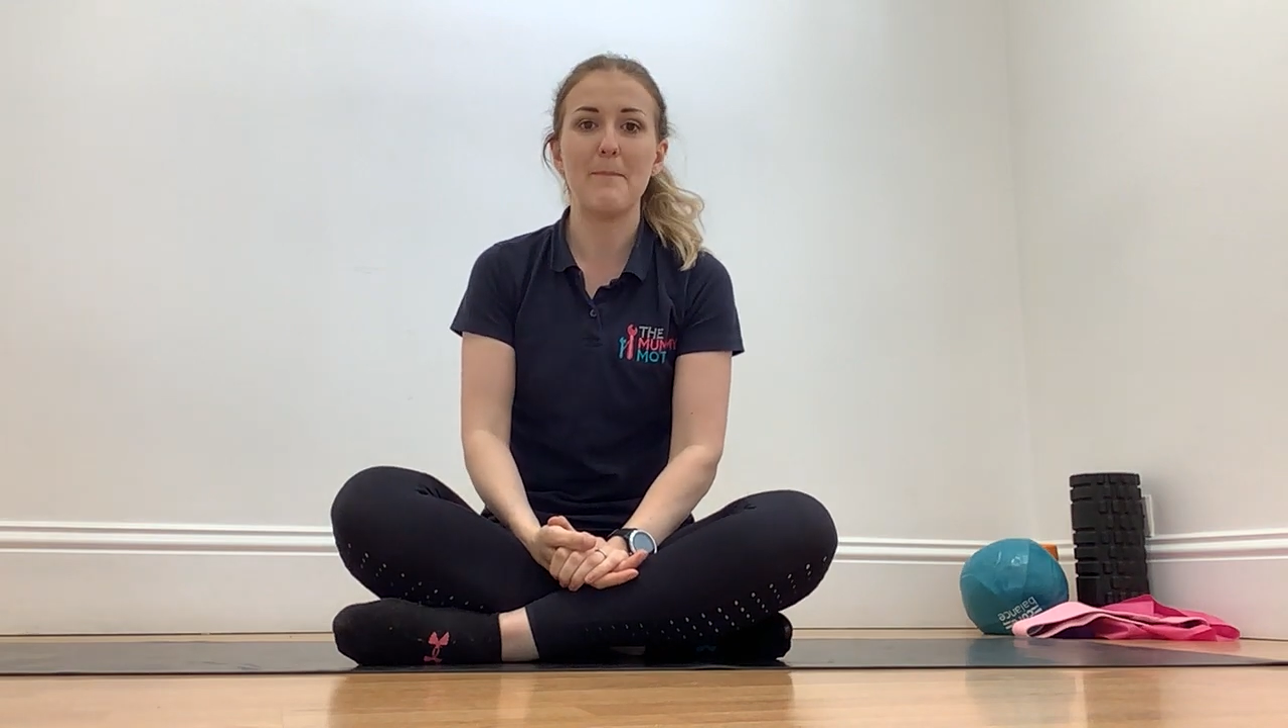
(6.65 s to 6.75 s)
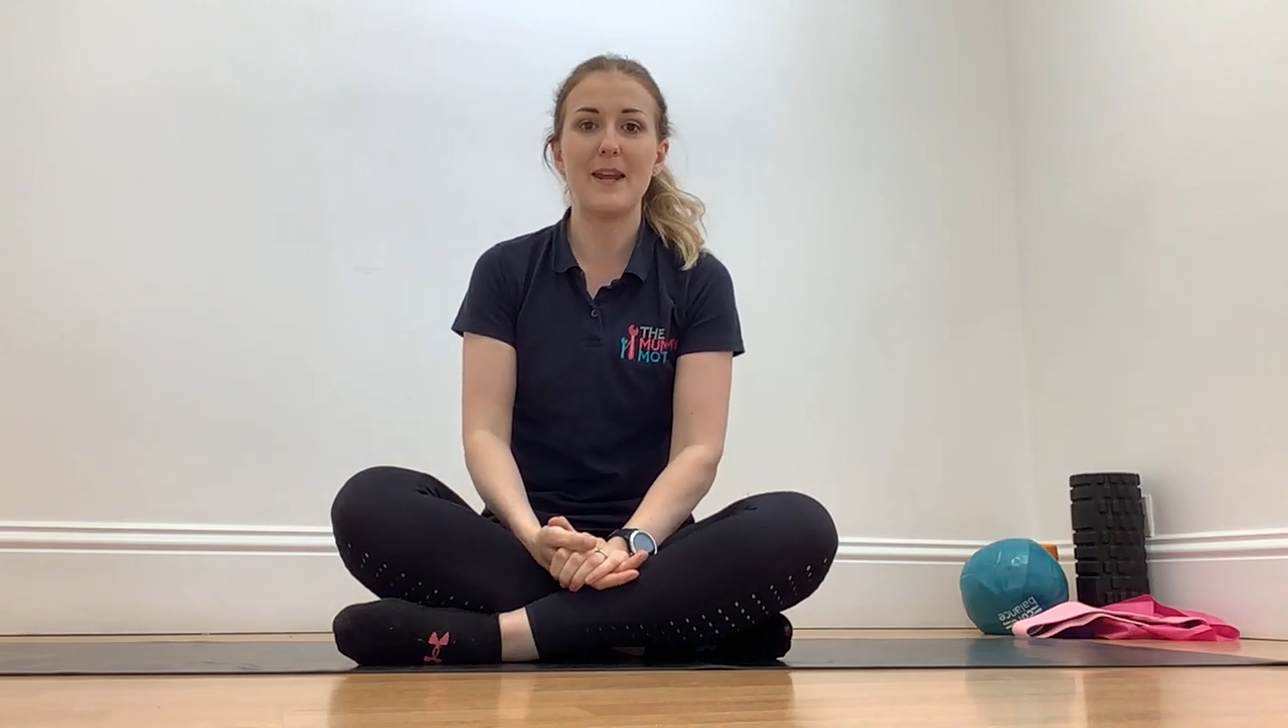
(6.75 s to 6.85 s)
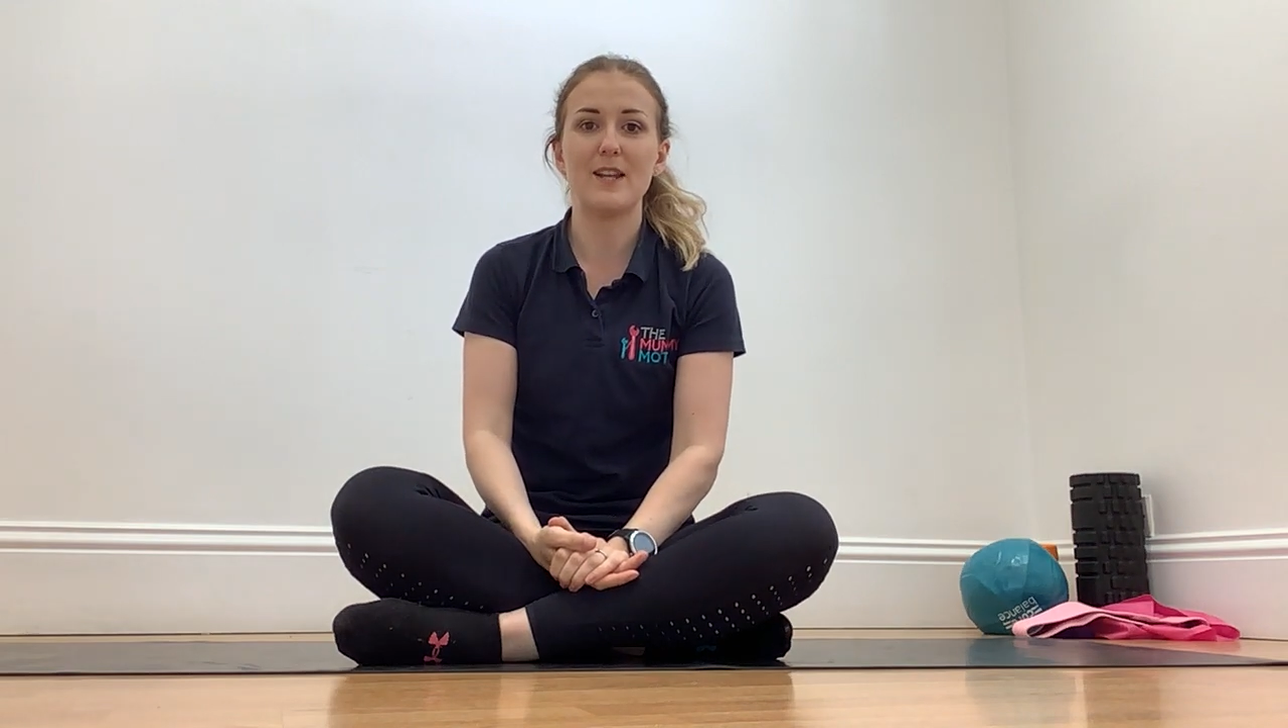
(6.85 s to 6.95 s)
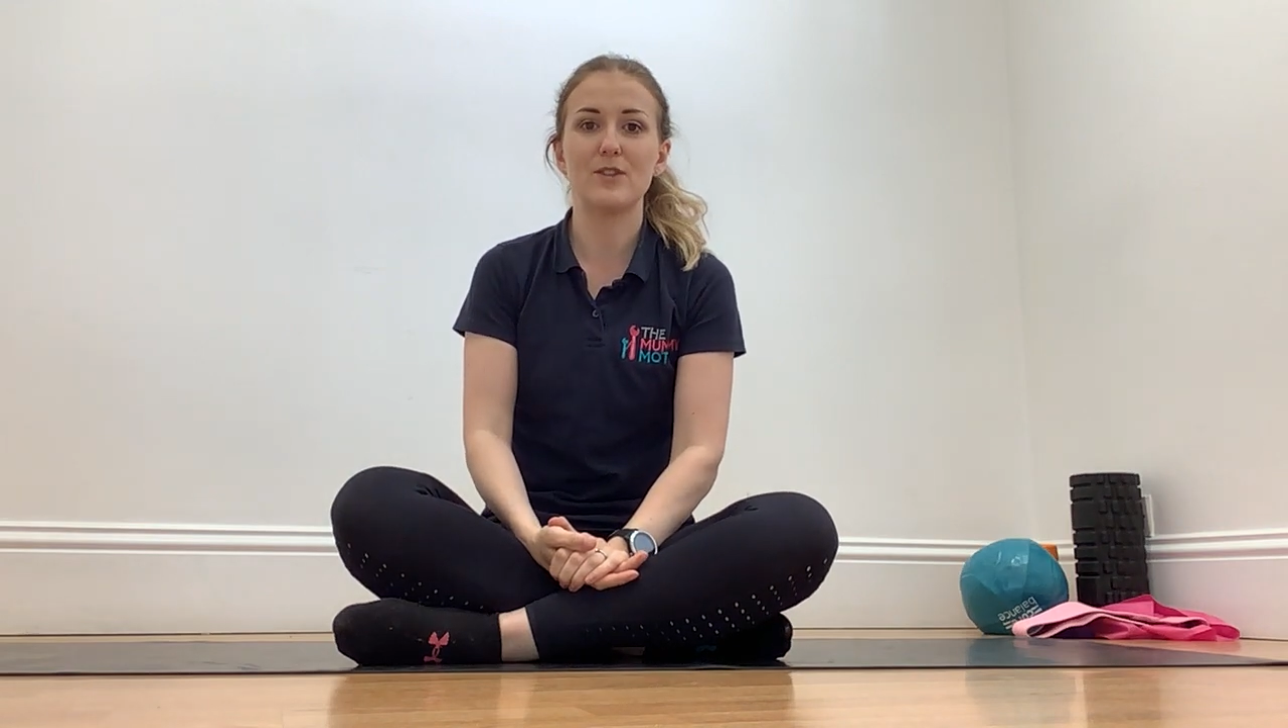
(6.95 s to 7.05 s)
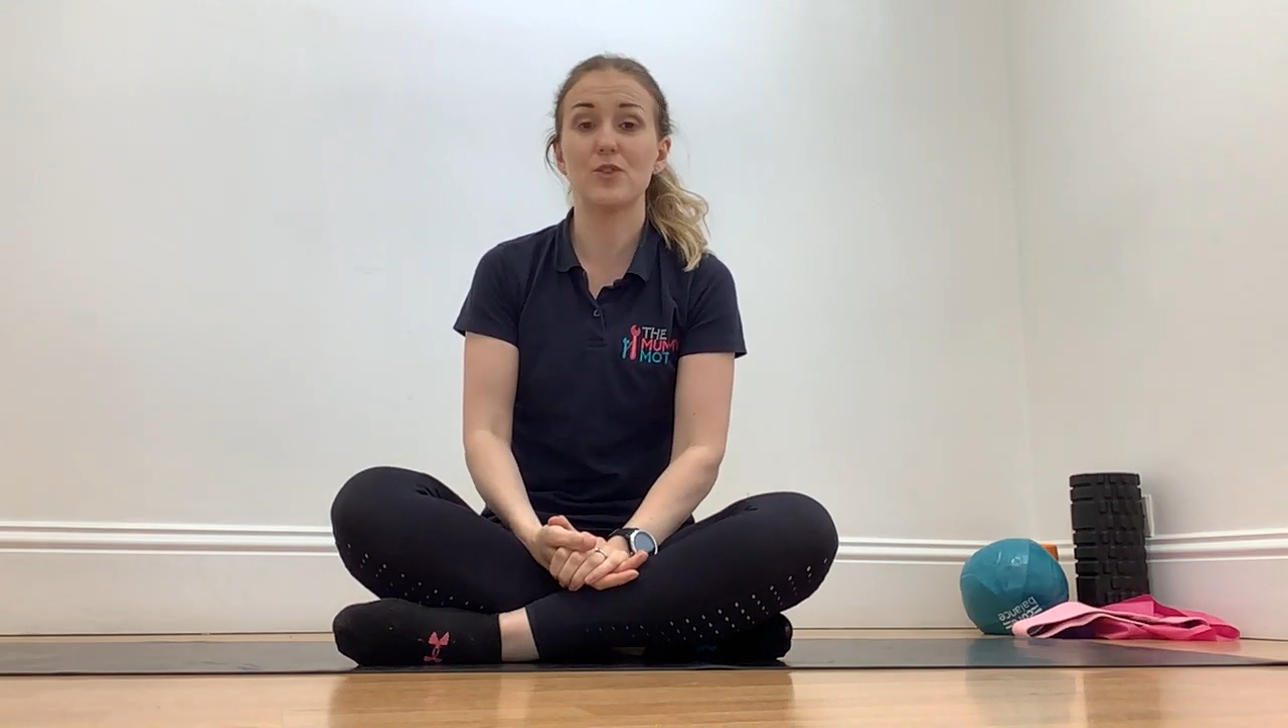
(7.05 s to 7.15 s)

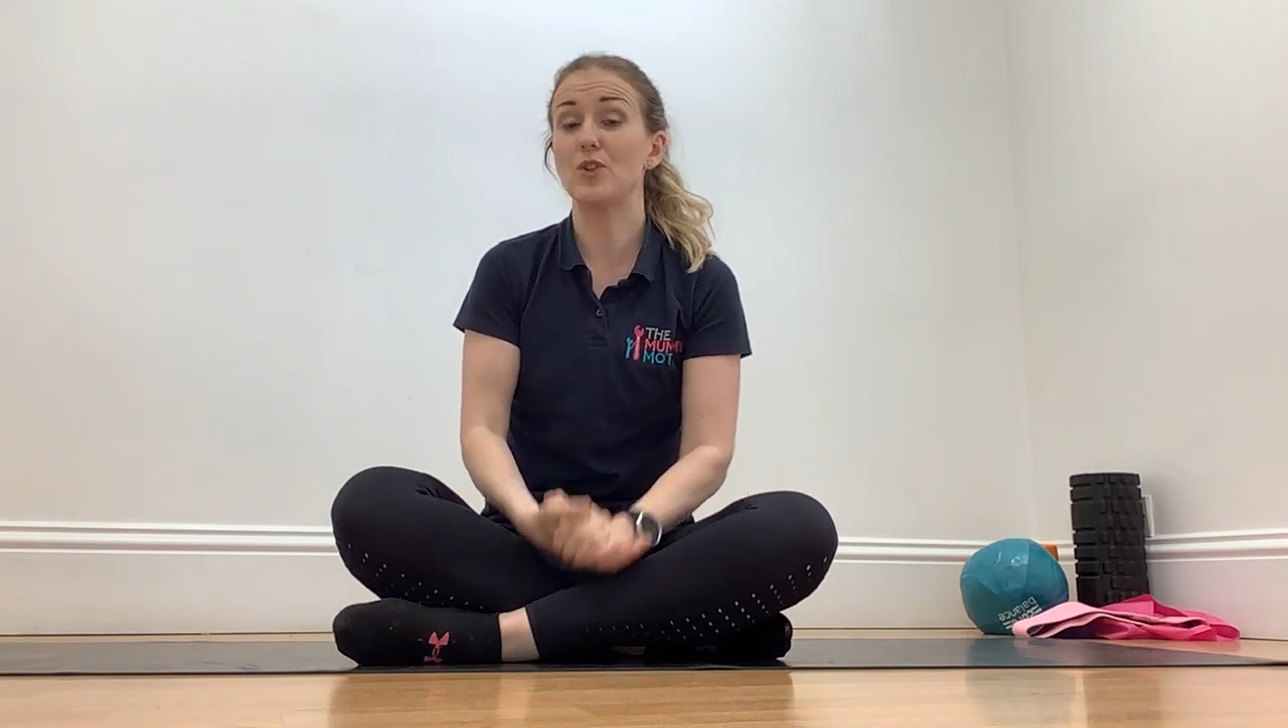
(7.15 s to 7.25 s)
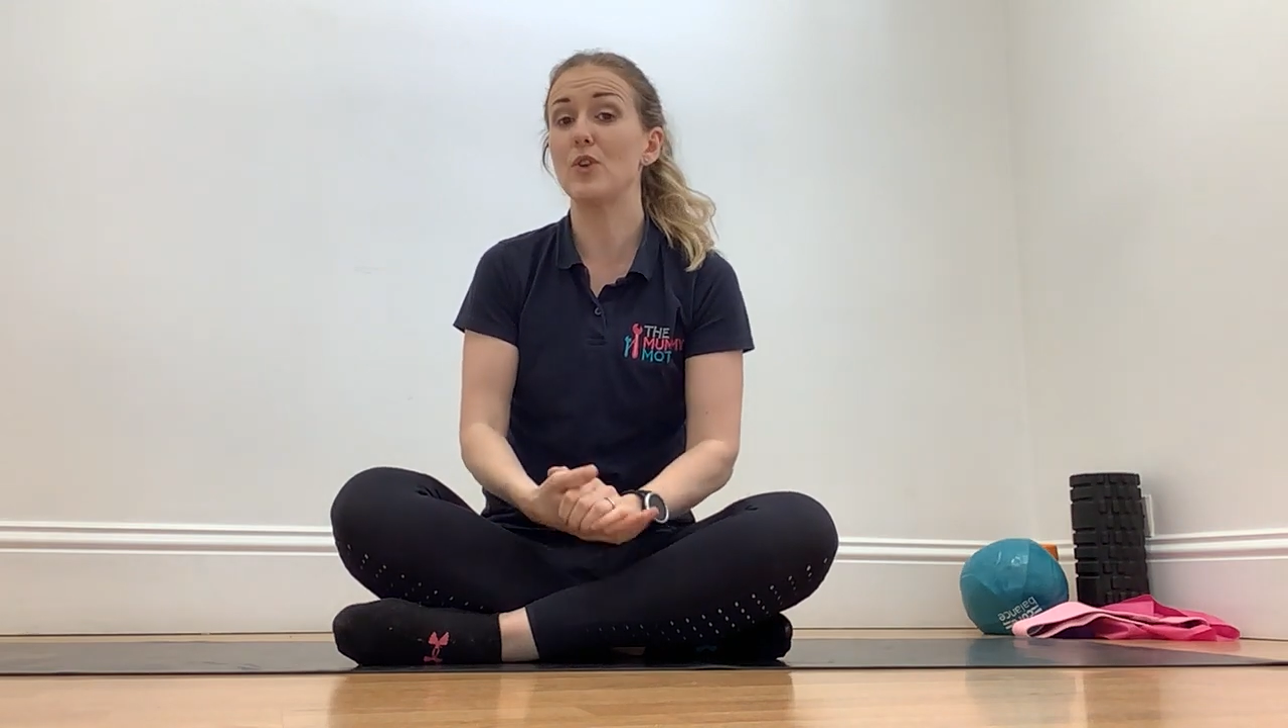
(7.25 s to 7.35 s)
means